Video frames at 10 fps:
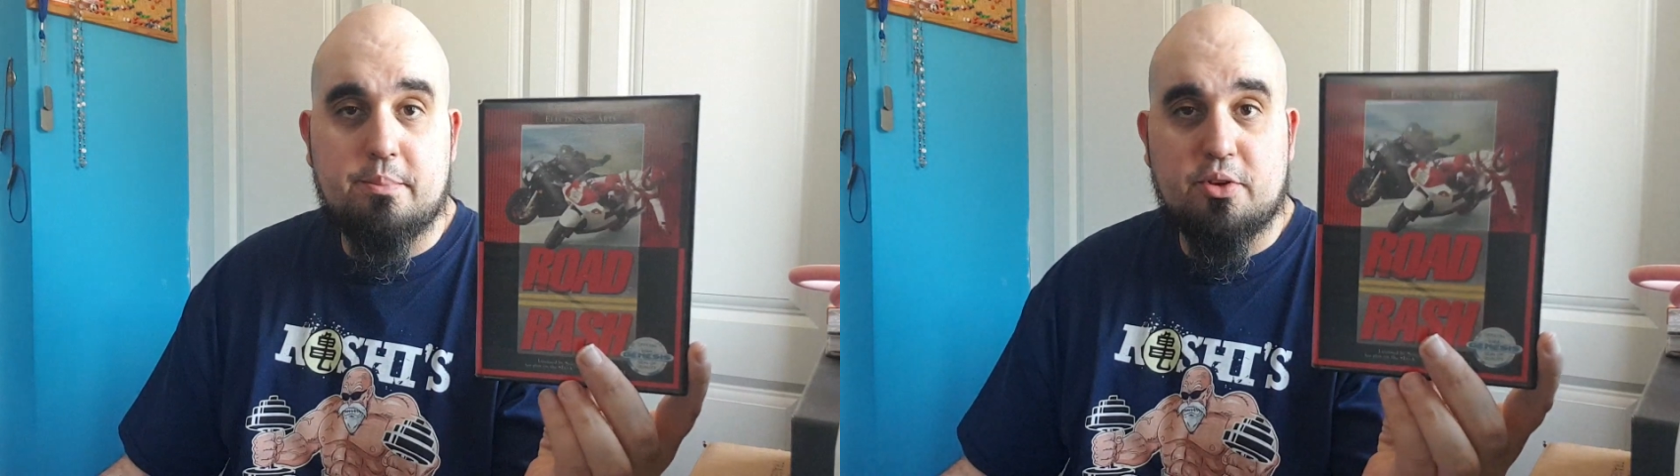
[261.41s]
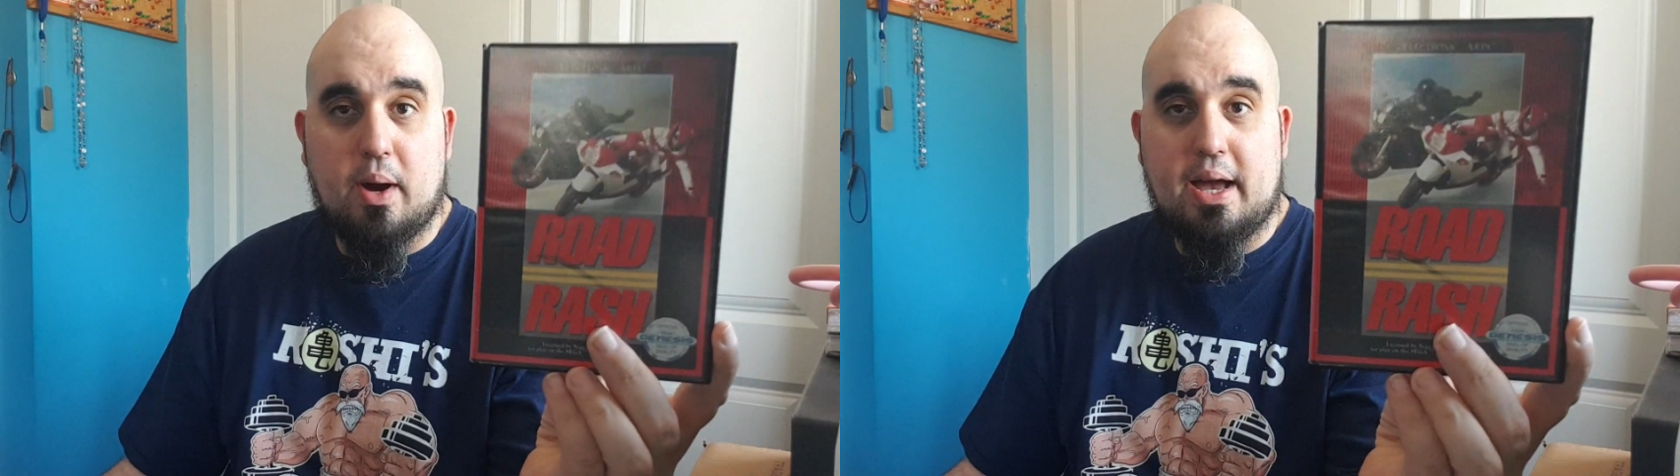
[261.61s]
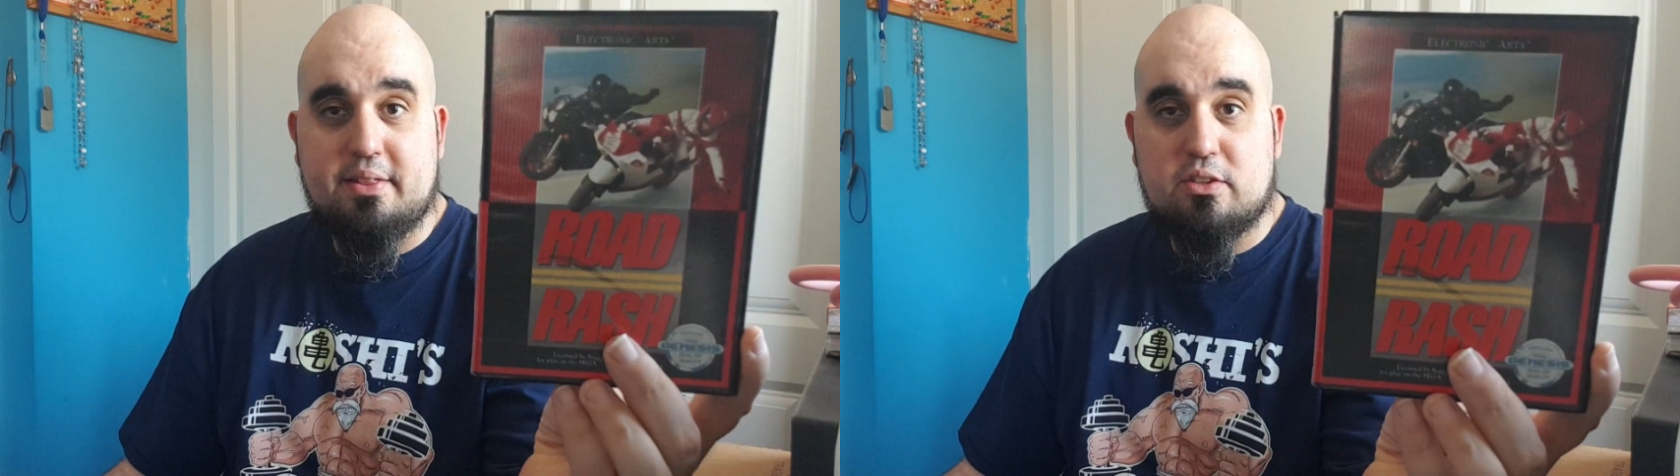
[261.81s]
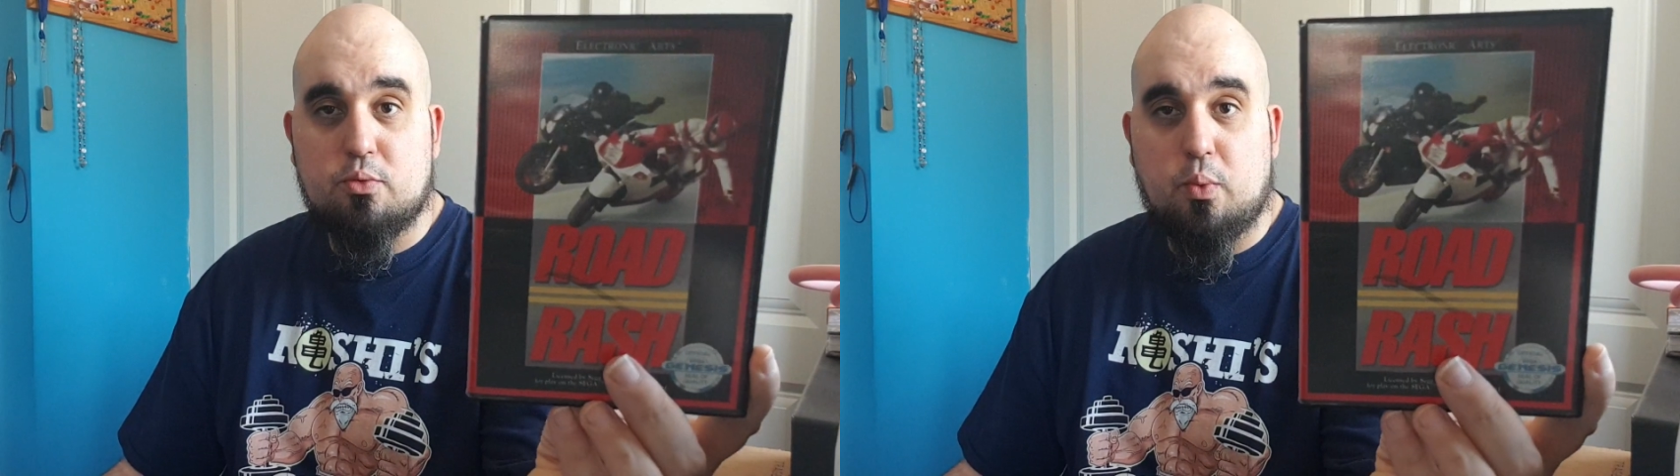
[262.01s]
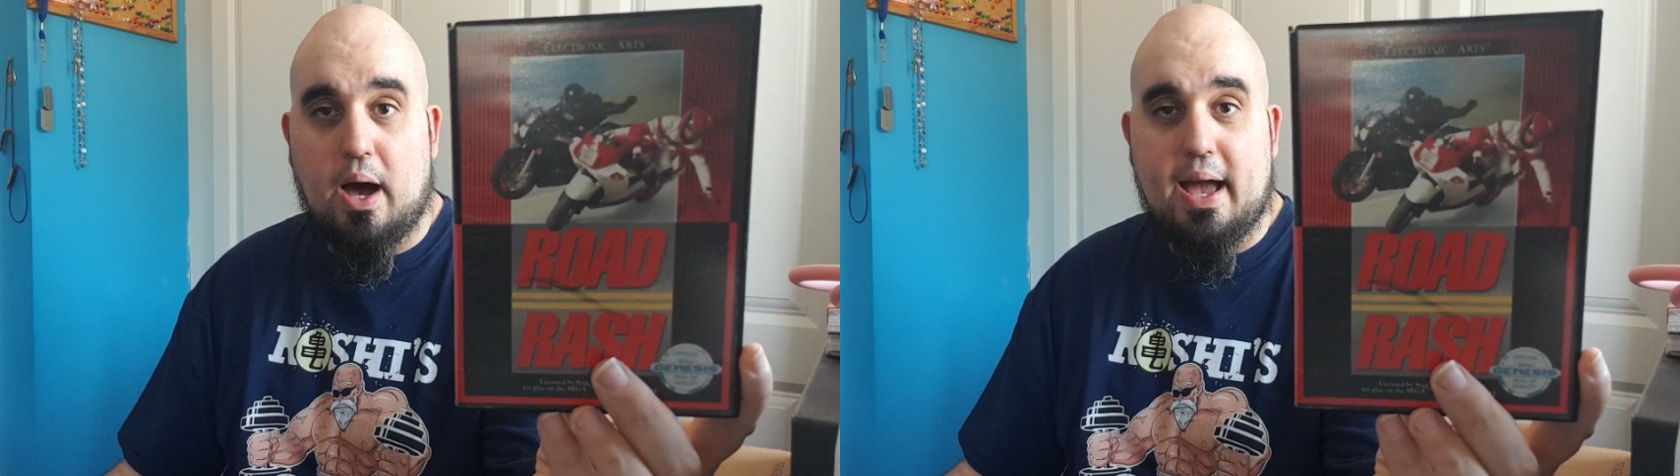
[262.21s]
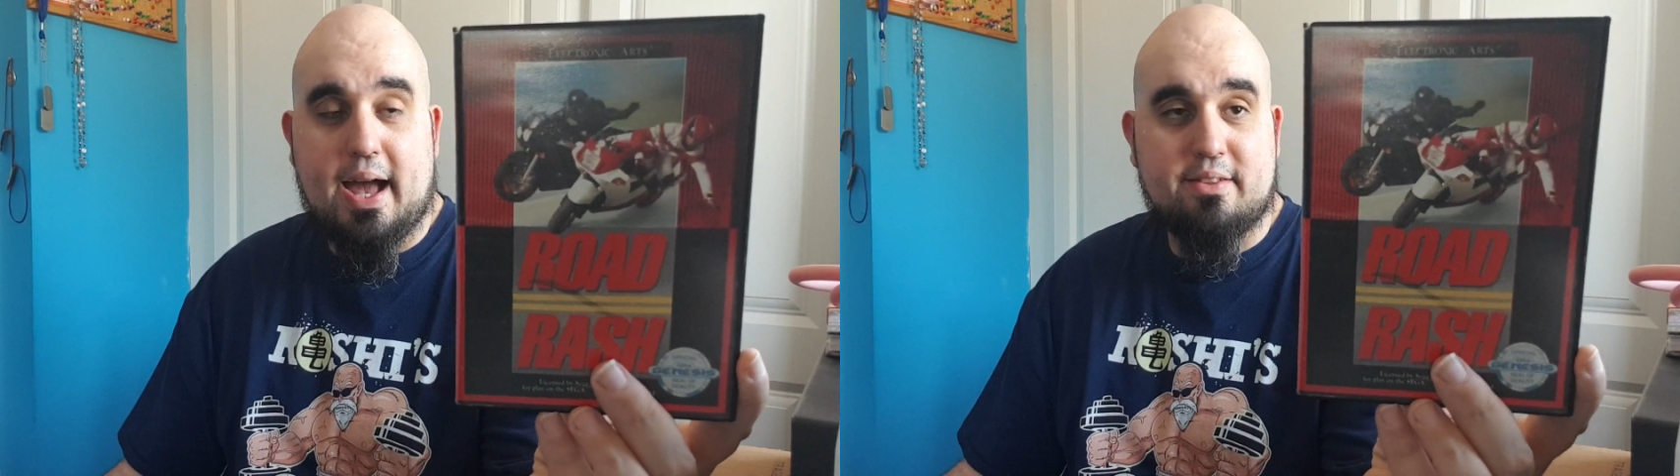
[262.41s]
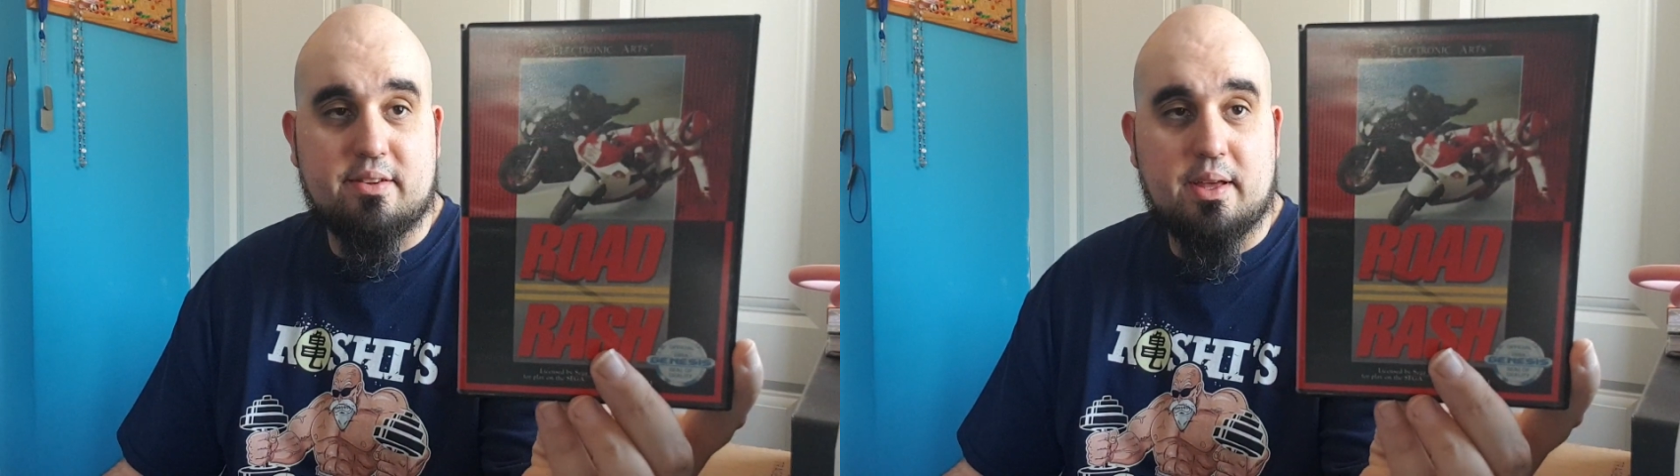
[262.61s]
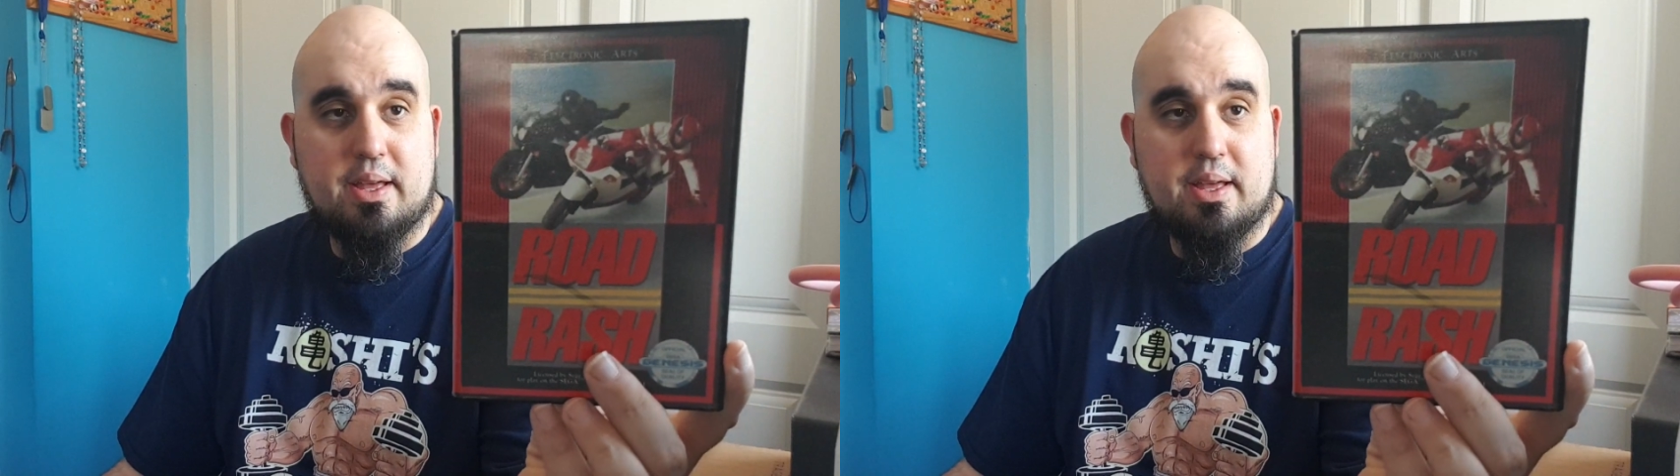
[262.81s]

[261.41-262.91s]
So this was what I had